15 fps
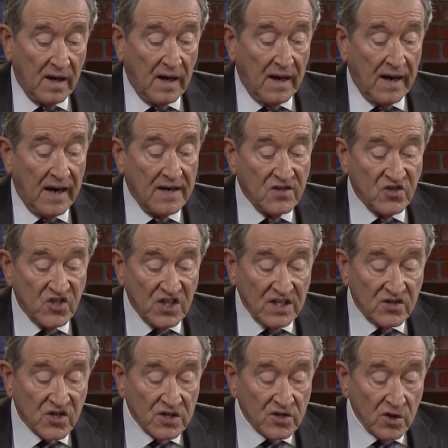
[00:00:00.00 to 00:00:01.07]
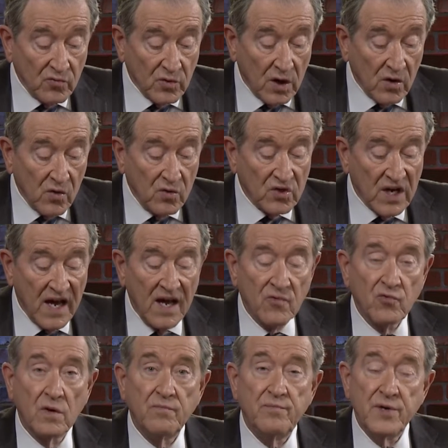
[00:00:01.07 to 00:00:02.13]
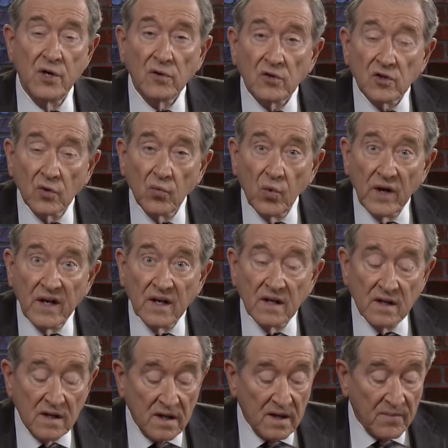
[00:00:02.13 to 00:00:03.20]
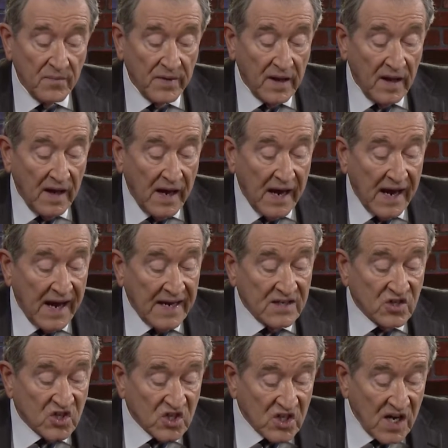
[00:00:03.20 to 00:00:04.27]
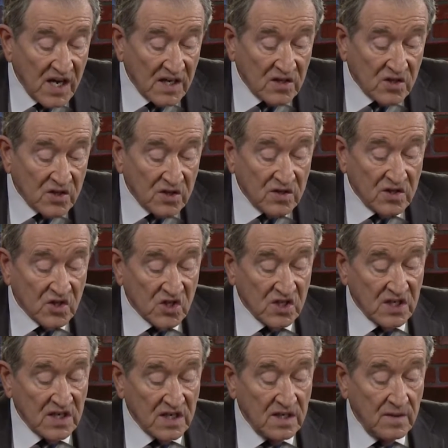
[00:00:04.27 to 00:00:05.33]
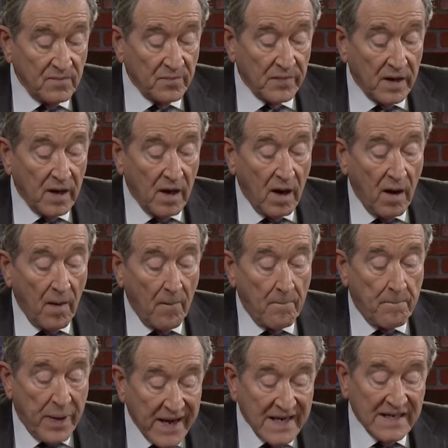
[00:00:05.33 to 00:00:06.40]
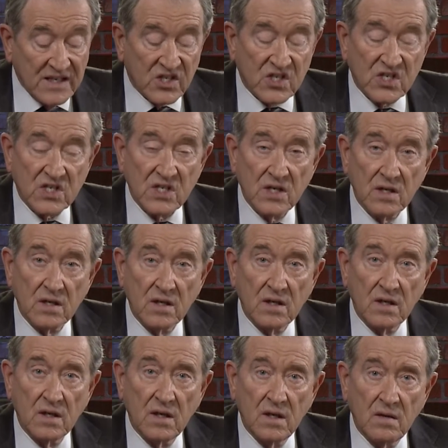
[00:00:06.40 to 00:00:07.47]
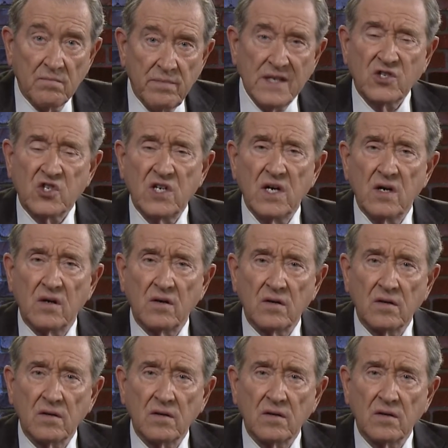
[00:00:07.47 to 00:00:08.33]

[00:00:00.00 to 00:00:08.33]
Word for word: And Jesus arose and rebuked the wind and said to the sea, Peace, be still.